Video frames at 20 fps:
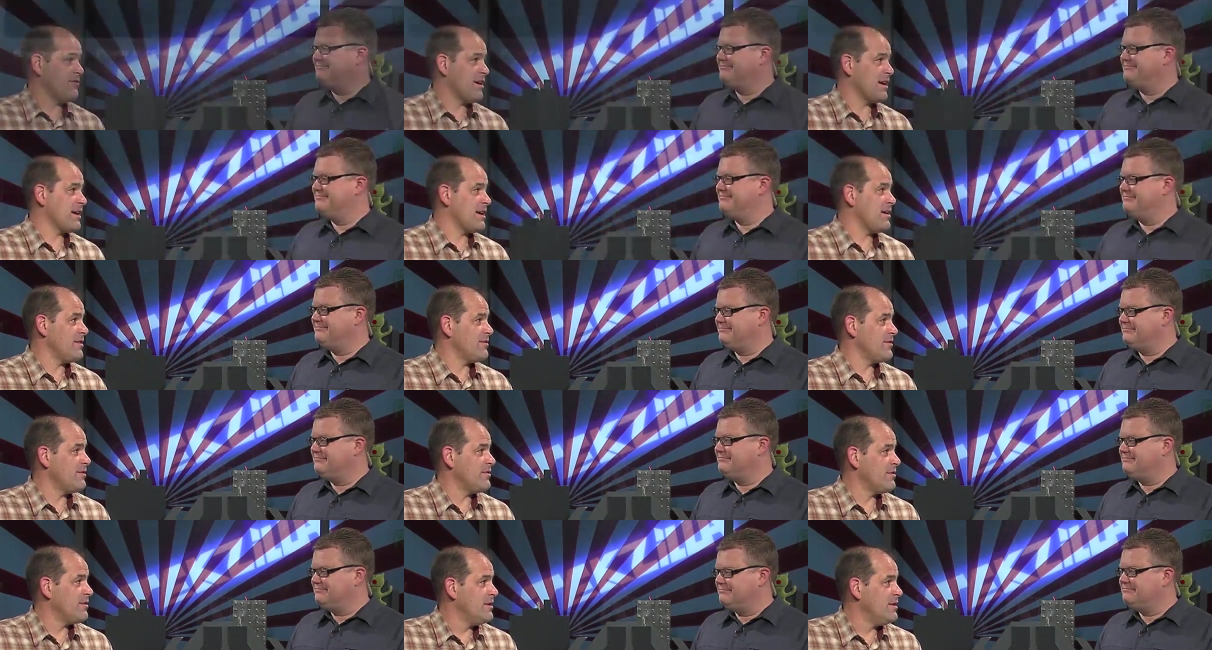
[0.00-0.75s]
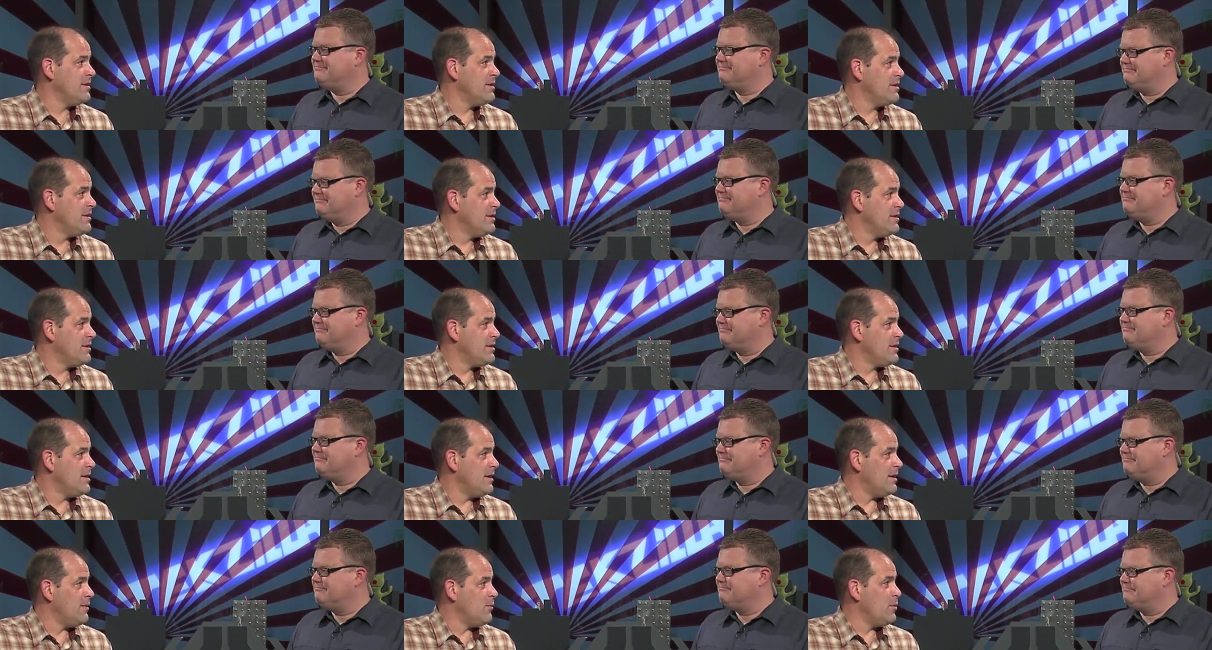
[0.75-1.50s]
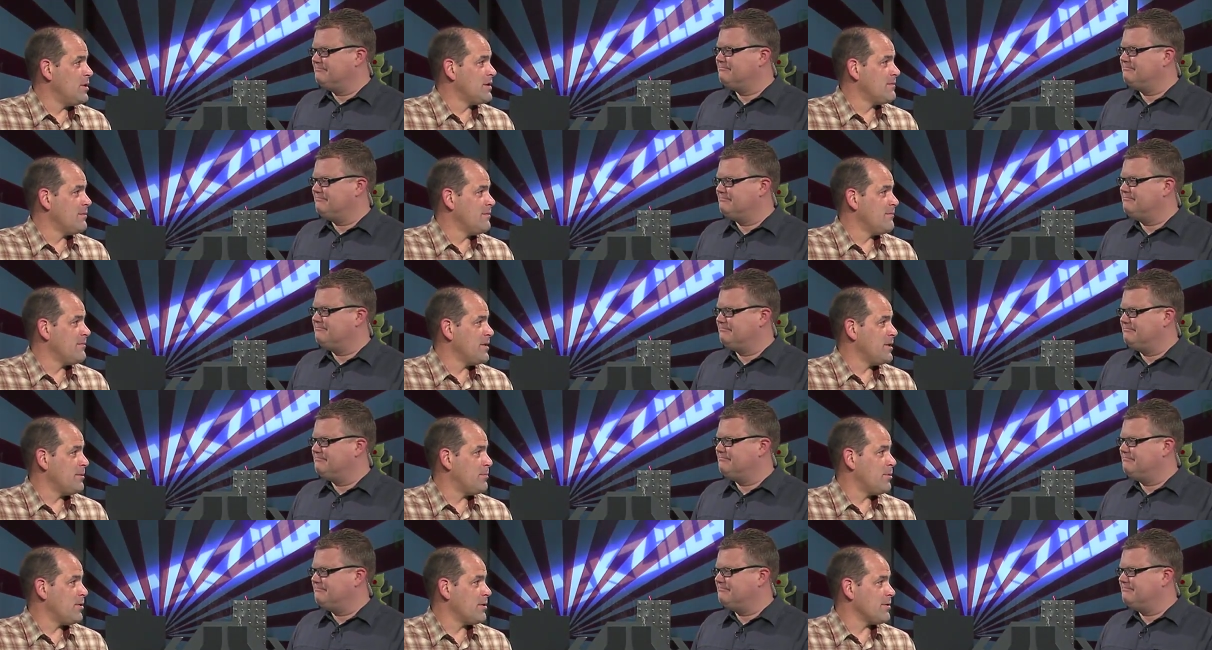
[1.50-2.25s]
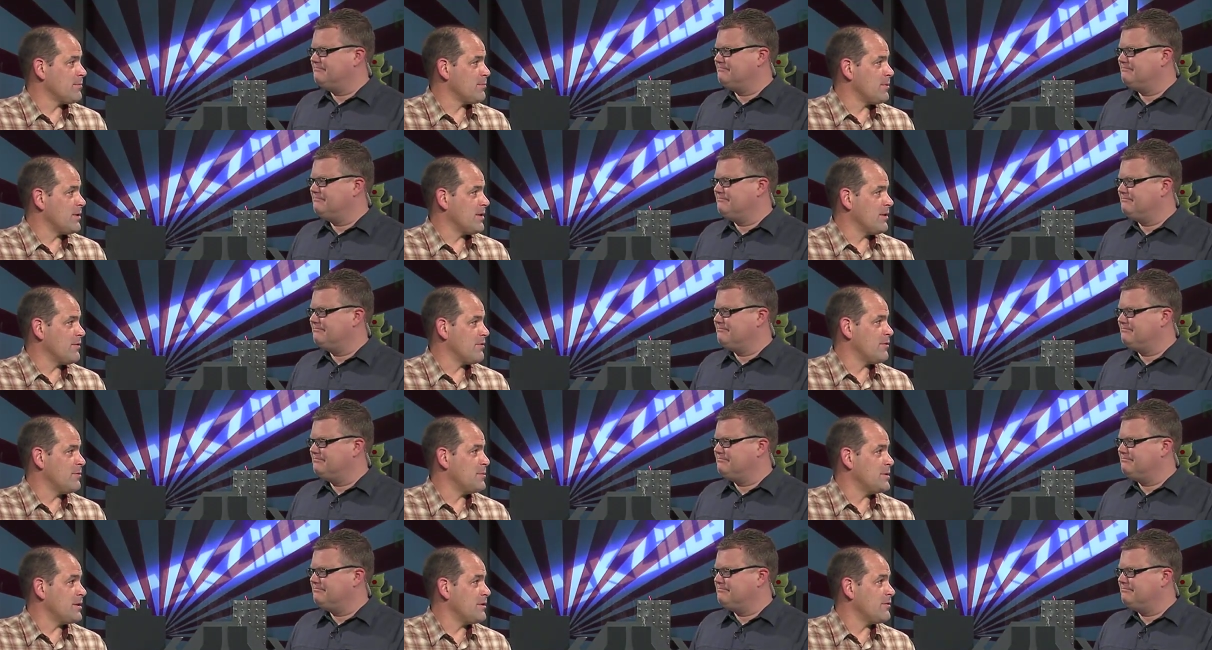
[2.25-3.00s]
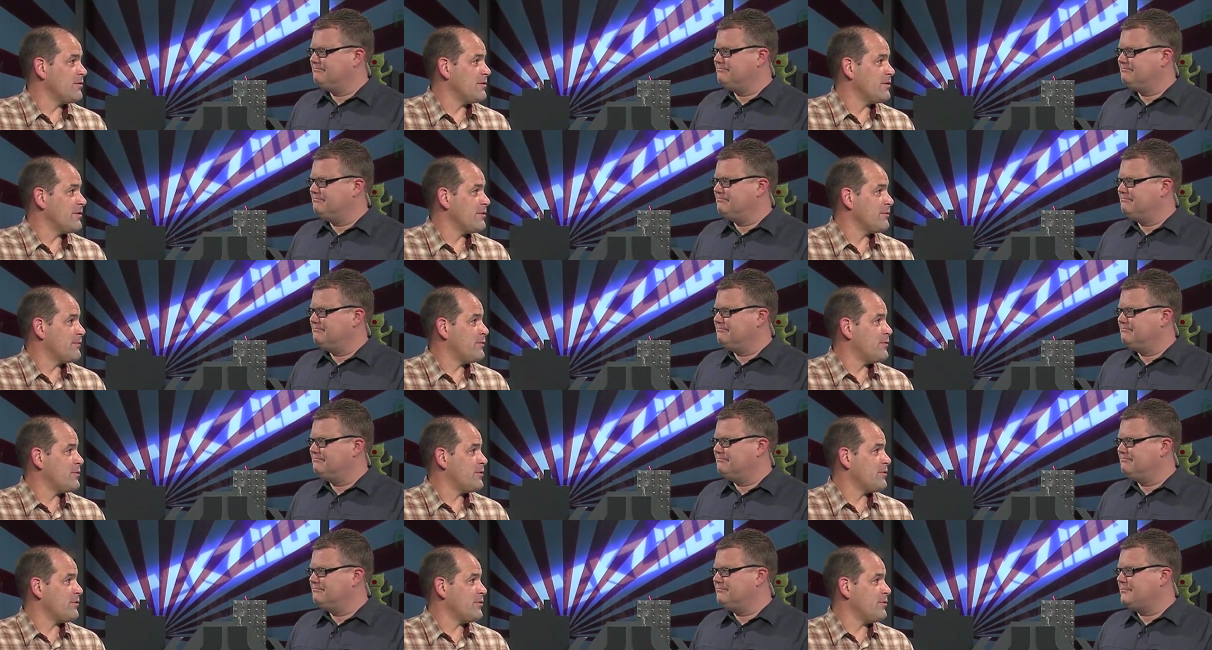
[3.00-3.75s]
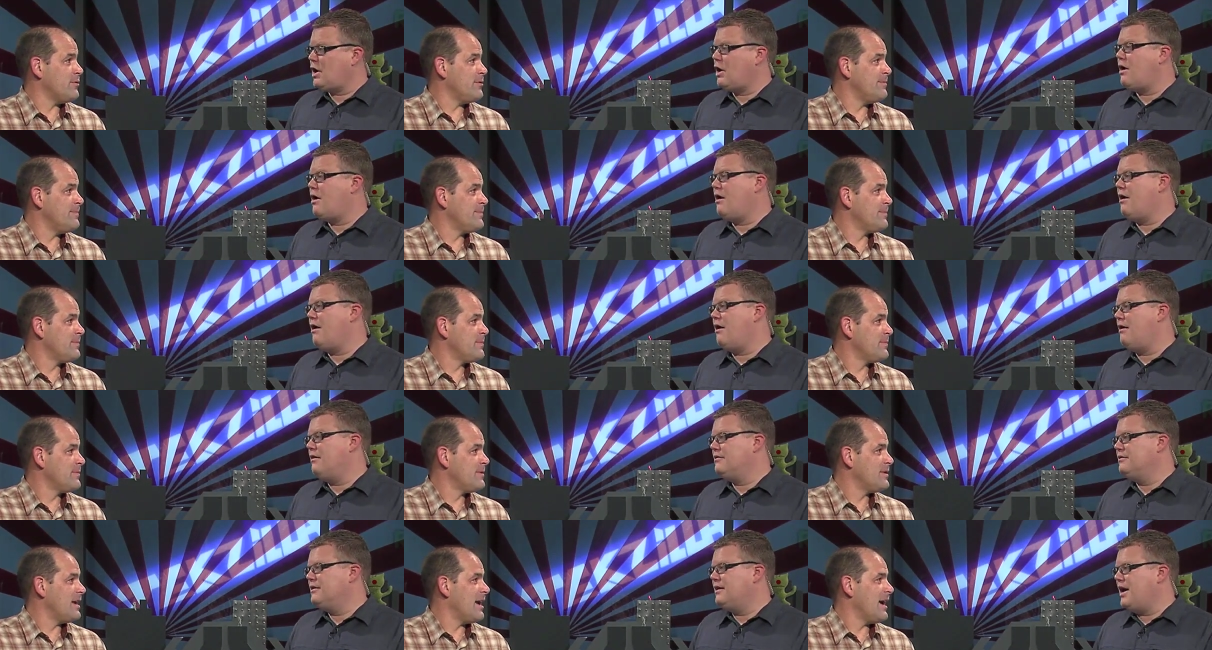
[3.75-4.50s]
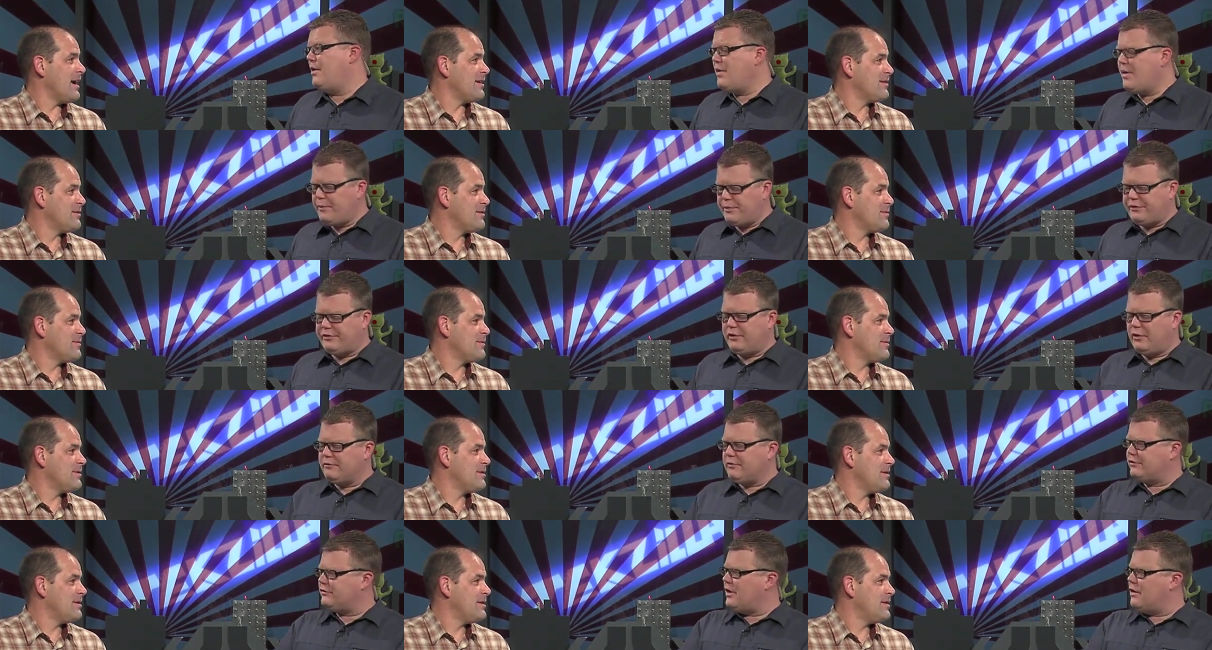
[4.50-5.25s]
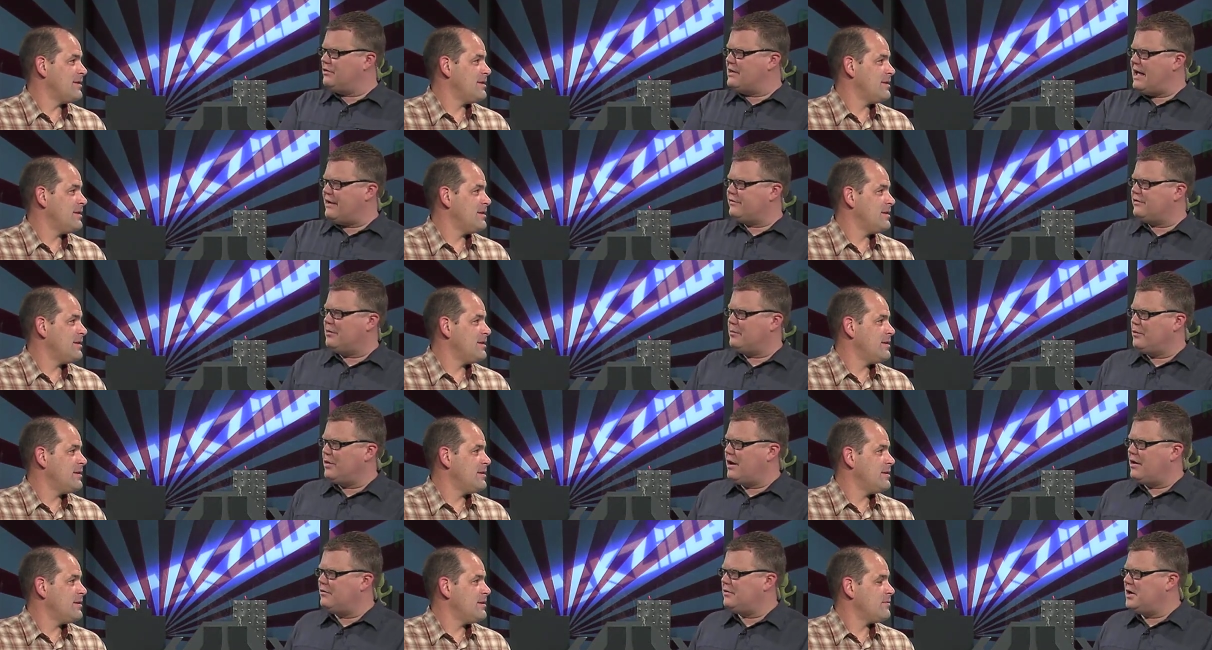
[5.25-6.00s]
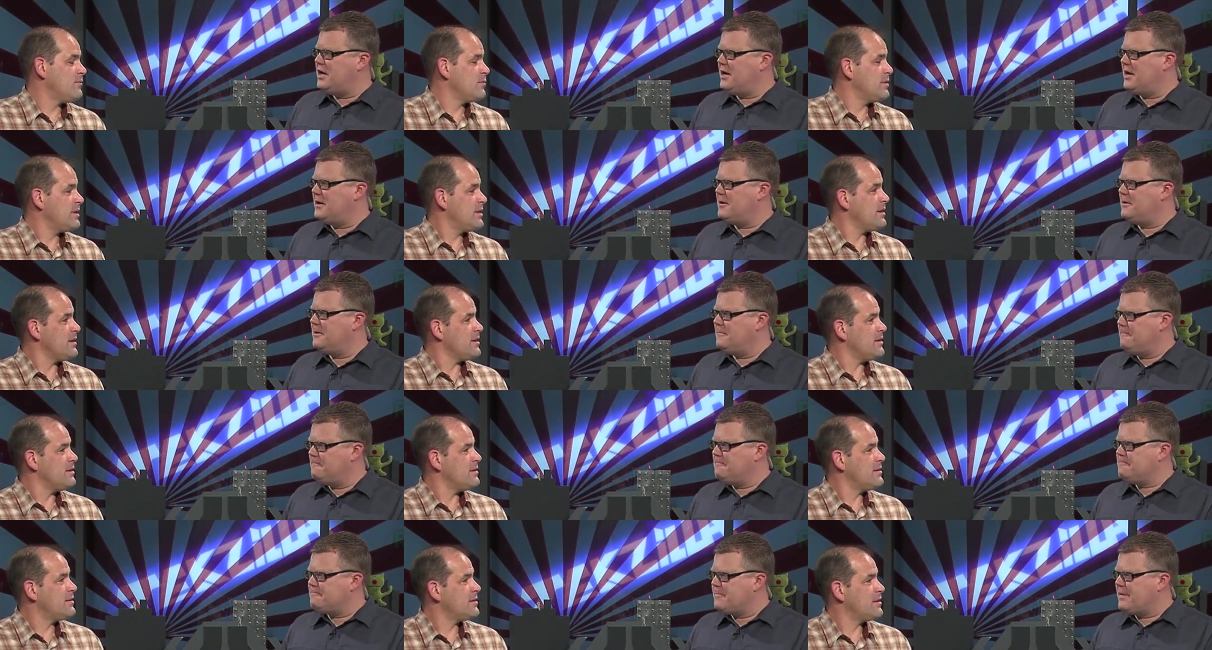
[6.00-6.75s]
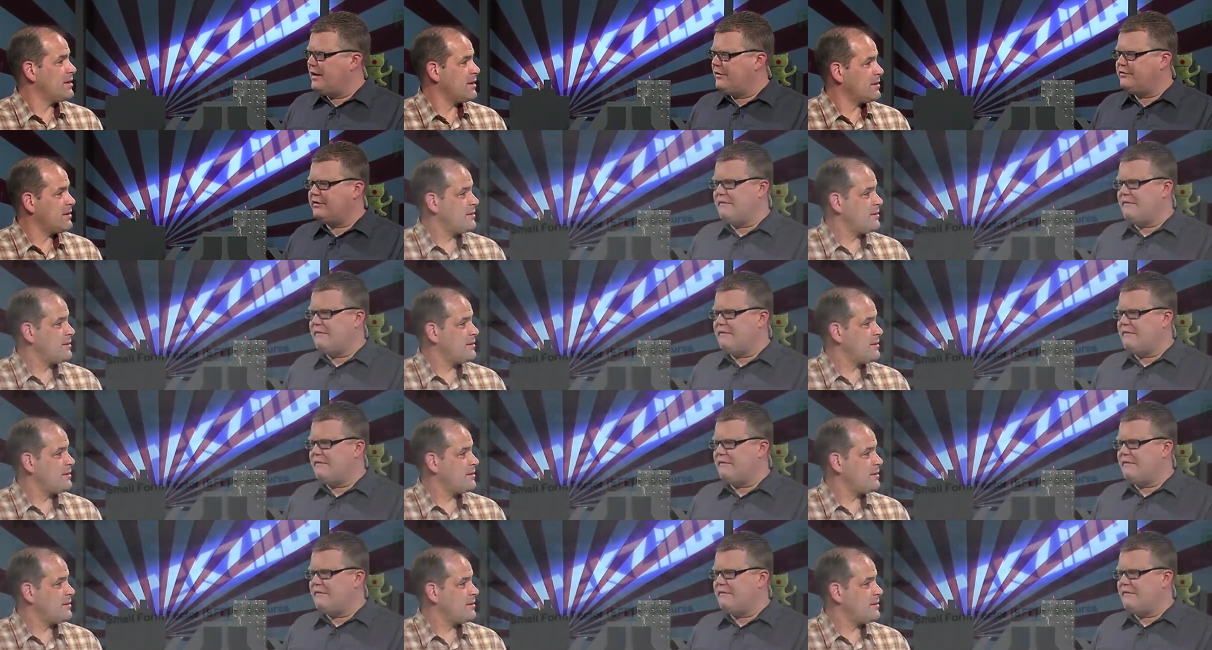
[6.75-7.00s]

Speaker 1: Antec cases. Uh, one of them fell apart because somebody used it as a footstool. Aww.
Speaker 2: Yeah. I went with Silverstone last time around, and really? You